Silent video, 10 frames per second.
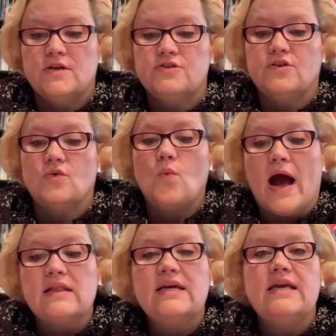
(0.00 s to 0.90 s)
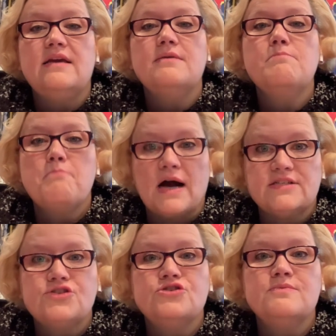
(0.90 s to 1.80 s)
to the Wallaheen
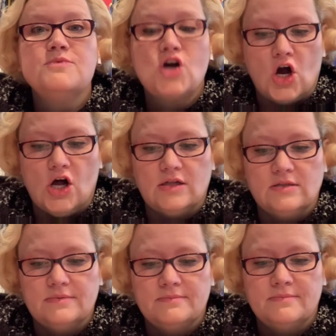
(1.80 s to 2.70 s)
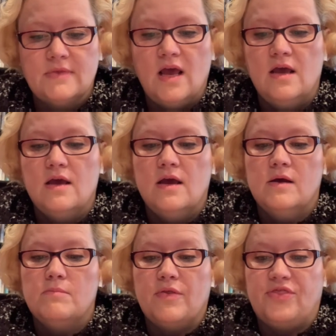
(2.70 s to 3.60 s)
Bostum call.
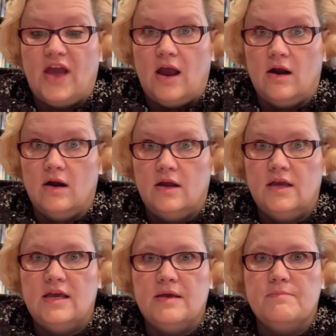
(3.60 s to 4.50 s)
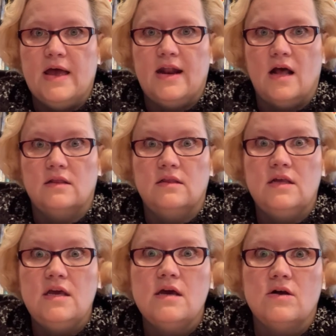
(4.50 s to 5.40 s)
But there he met a
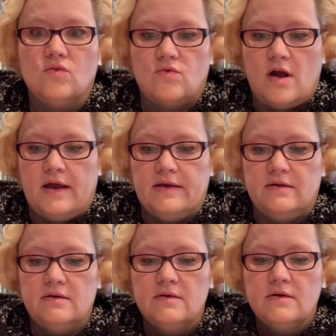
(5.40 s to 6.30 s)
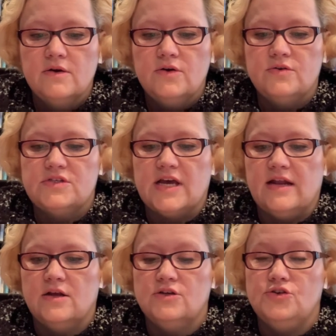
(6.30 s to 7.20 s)
leal Ryan, who
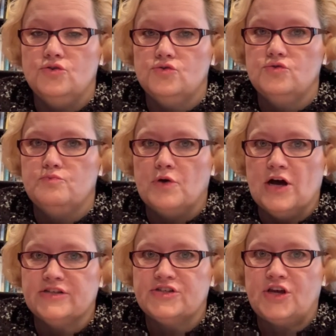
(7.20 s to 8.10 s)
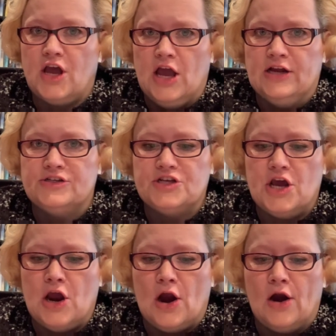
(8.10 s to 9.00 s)
said, "You'd best cake
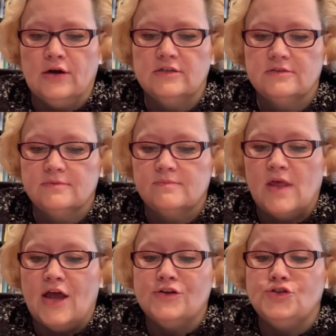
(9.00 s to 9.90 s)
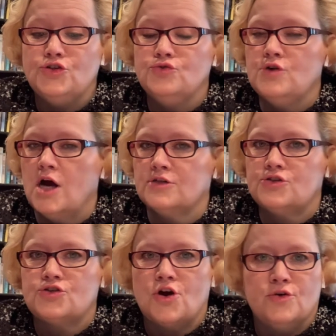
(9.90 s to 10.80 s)
tear, and do not
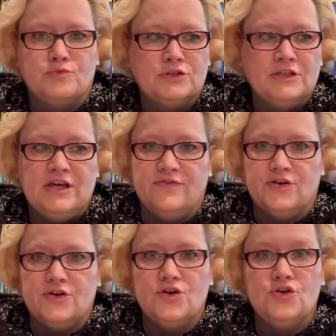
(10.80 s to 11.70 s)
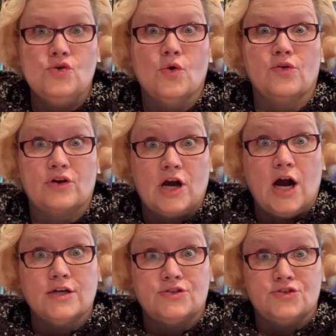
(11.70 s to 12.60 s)
start believing you're the
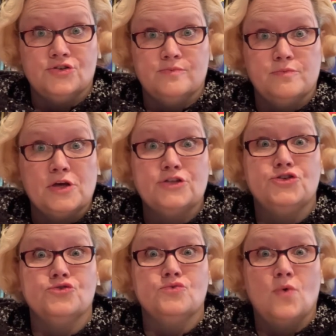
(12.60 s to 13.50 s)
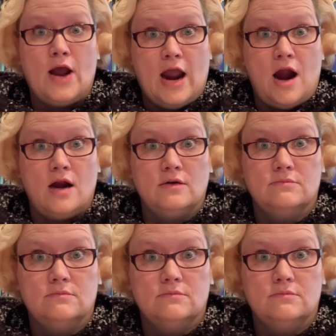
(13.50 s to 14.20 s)
costume that you wear."